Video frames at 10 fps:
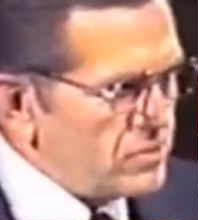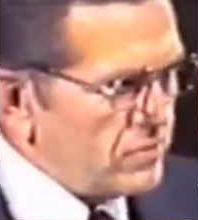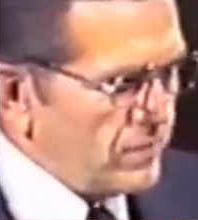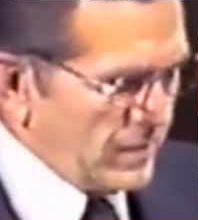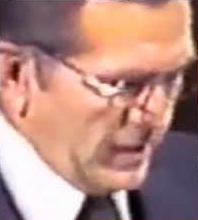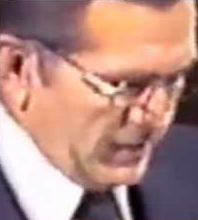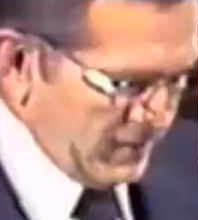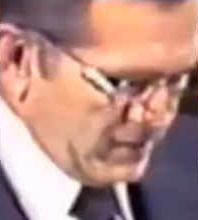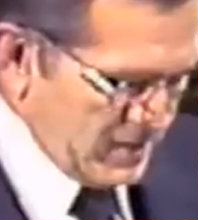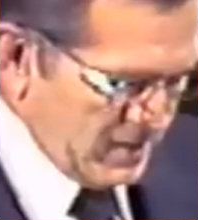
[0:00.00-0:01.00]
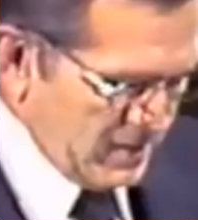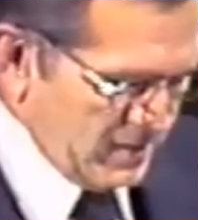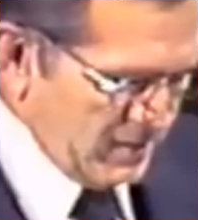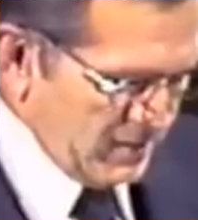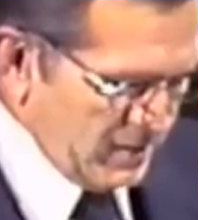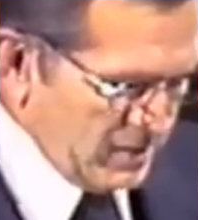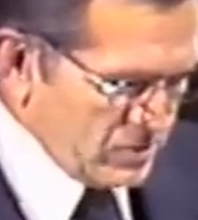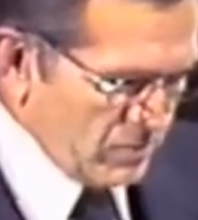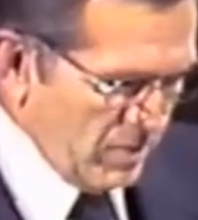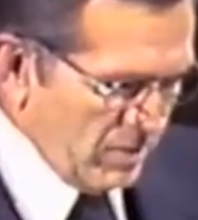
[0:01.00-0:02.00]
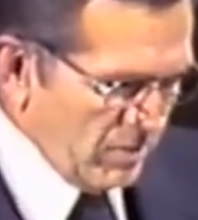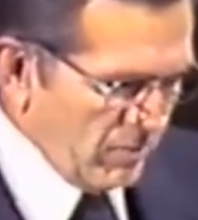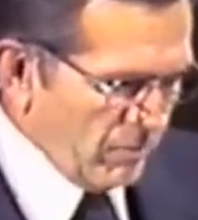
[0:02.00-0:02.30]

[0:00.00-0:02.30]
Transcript: you to forget the thing that is wrong.